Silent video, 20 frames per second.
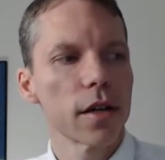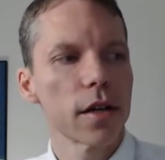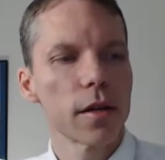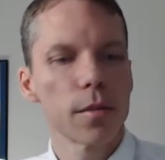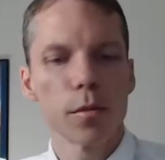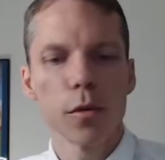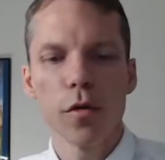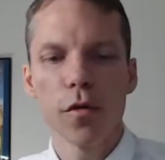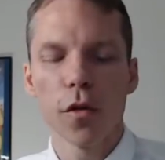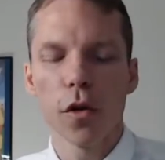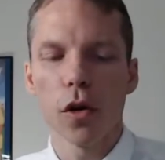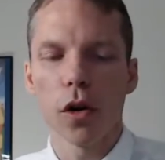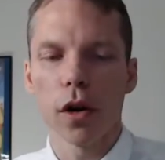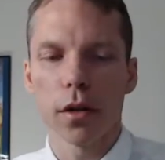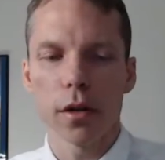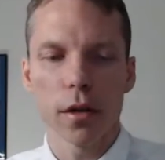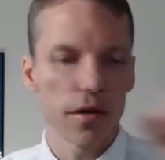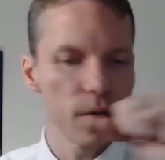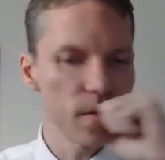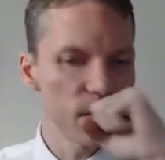move
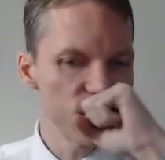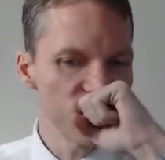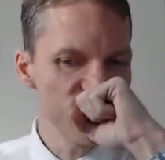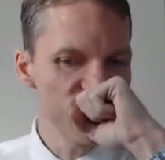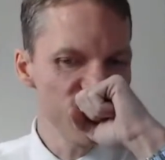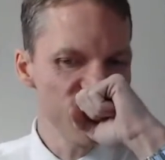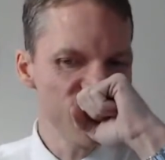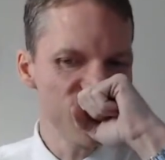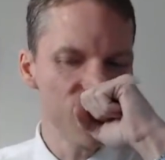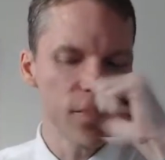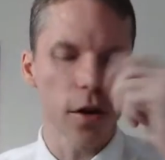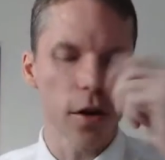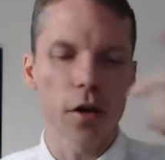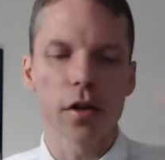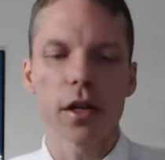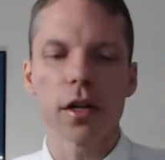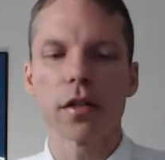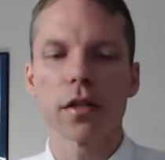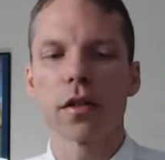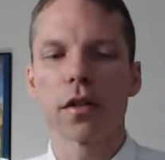on. I'll
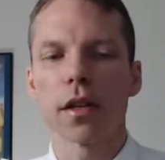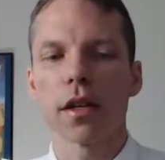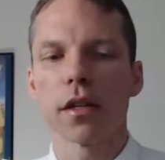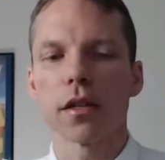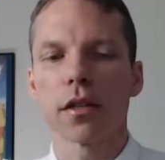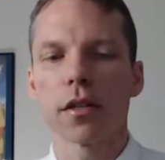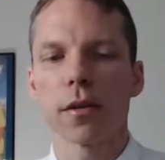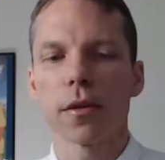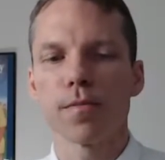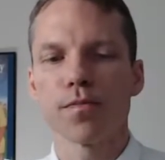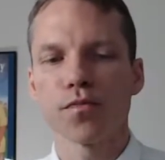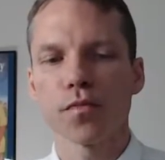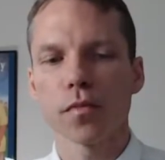get into this